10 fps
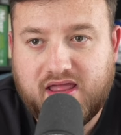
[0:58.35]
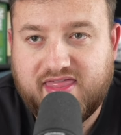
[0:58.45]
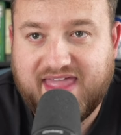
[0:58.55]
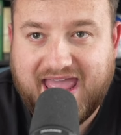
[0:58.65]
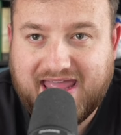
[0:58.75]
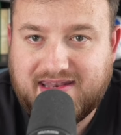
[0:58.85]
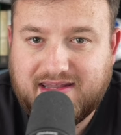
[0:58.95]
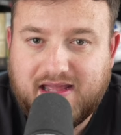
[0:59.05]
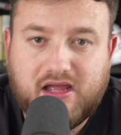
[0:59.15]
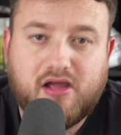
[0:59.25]
Then
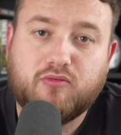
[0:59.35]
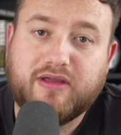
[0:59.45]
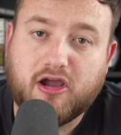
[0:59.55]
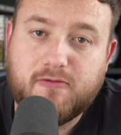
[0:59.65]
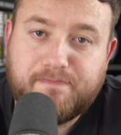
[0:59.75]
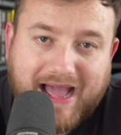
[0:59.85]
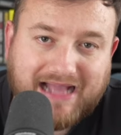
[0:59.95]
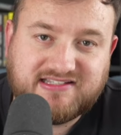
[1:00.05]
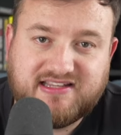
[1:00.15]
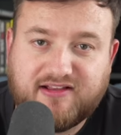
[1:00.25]
we go
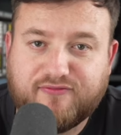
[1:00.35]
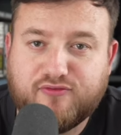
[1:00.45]
back to this